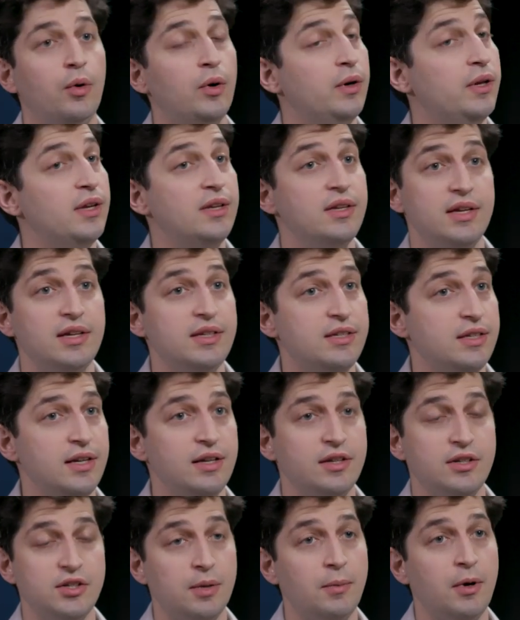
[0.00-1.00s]
or is it
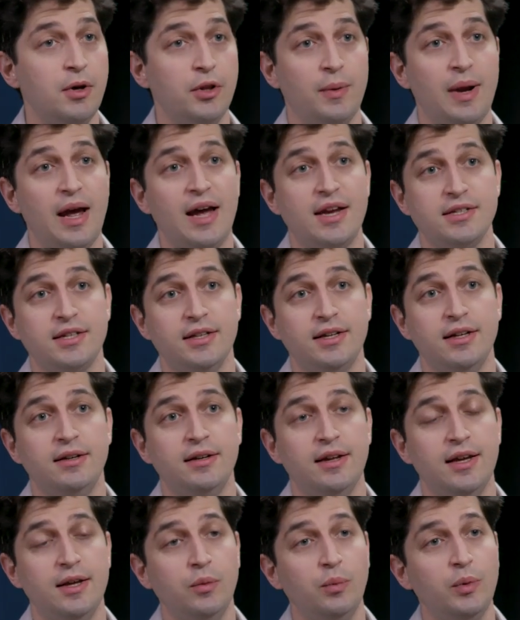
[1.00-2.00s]
in some other asset?
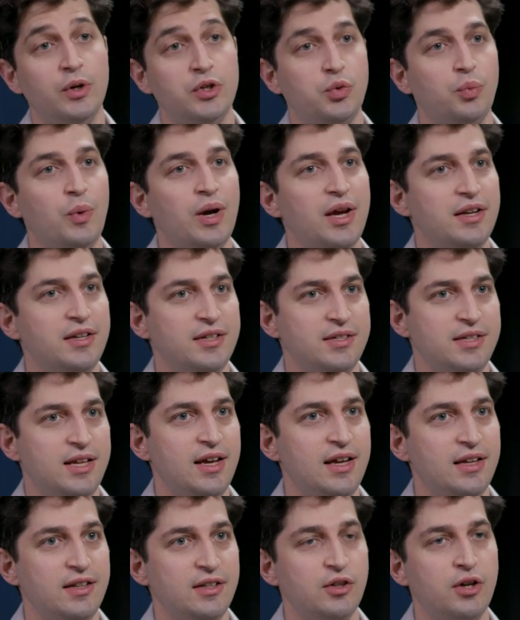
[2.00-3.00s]
And, and which way does
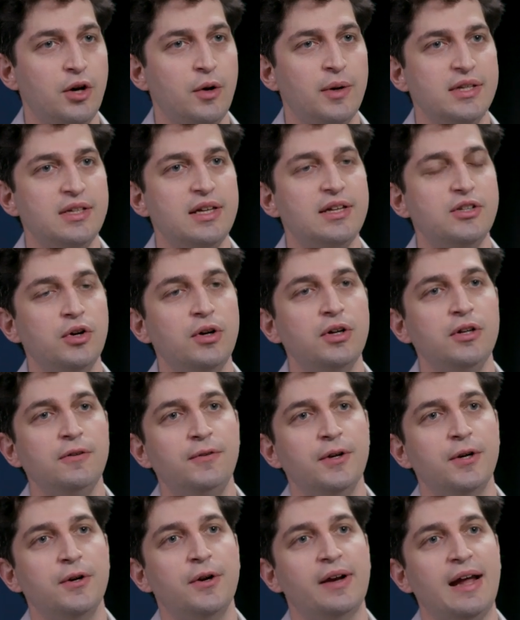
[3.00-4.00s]
that go? It, it's hard to
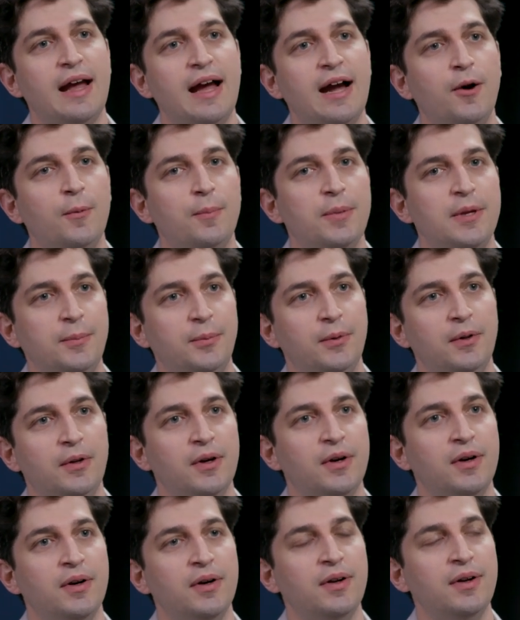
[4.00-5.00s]
figure out how people
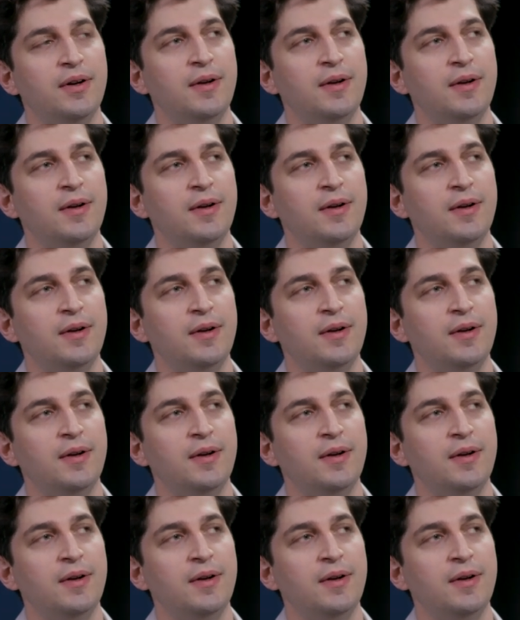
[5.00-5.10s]
are.